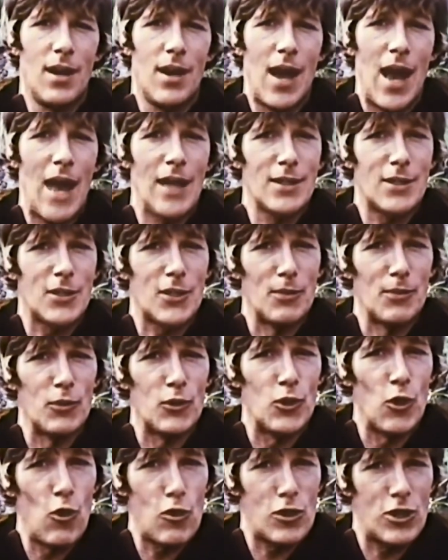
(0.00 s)
A
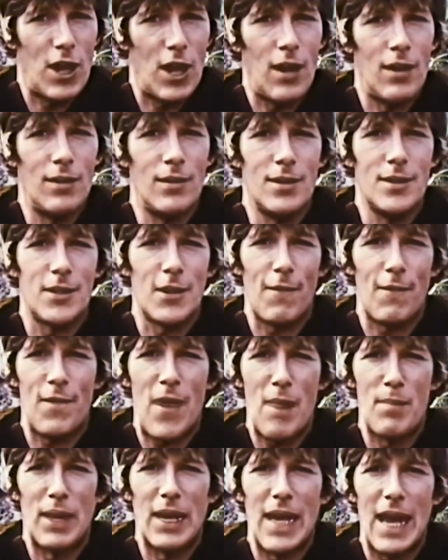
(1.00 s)
handsome daughter is
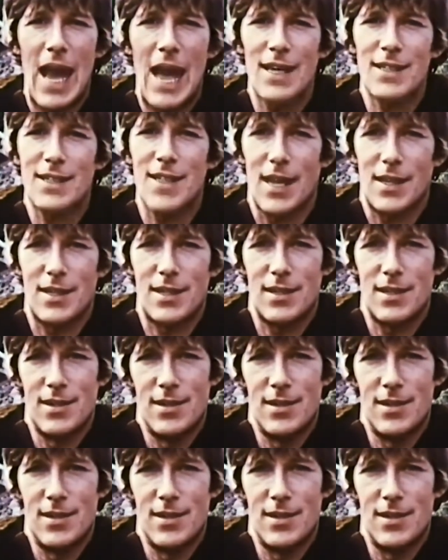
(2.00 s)
a family asset.